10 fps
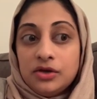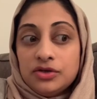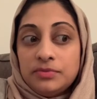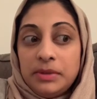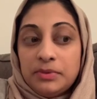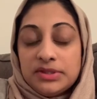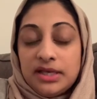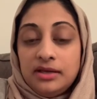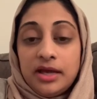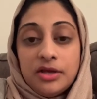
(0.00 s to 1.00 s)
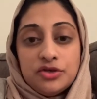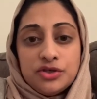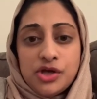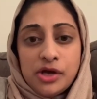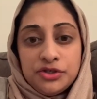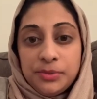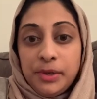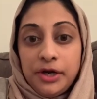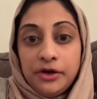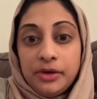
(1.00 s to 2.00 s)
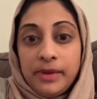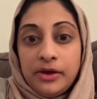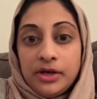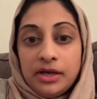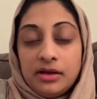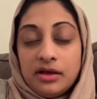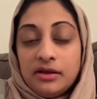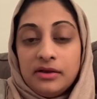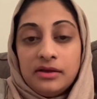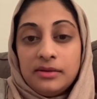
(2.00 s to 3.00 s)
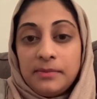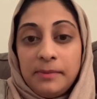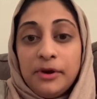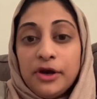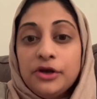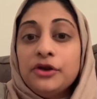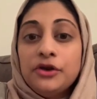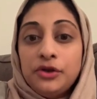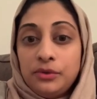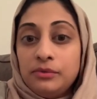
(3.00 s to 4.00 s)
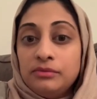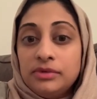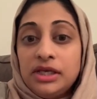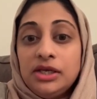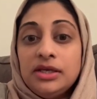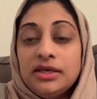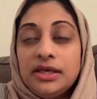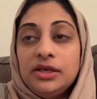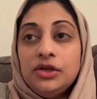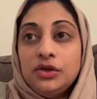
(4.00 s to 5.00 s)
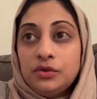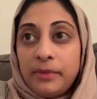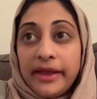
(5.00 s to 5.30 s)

people say, yeah, you should talk to your partner about it. My partner knew. He knew. My